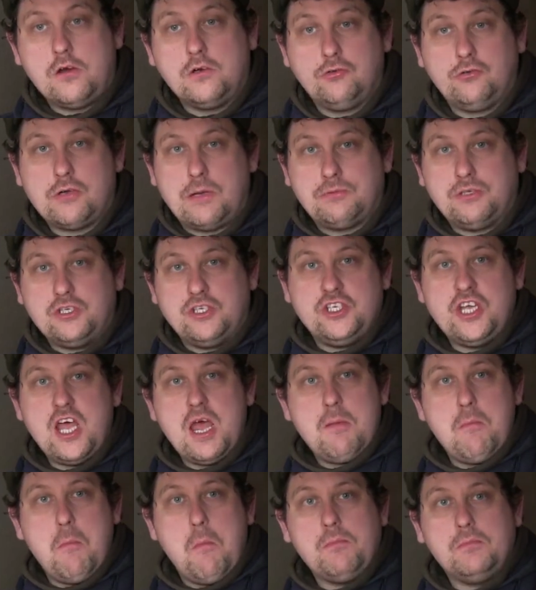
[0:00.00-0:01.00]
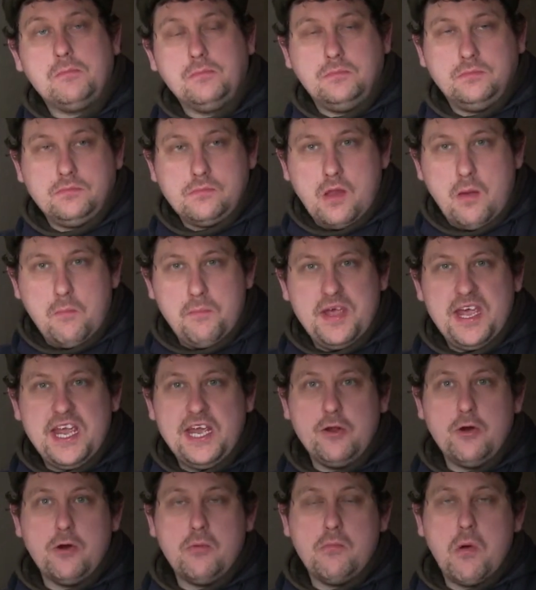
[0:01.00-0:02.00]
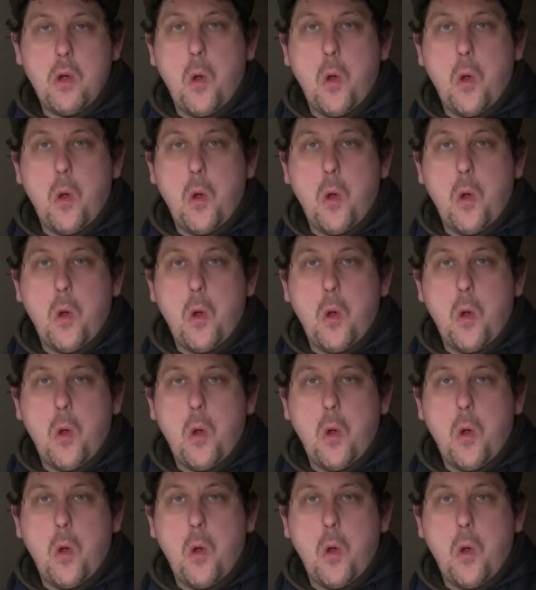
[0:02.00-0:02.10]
traps are set, baited up.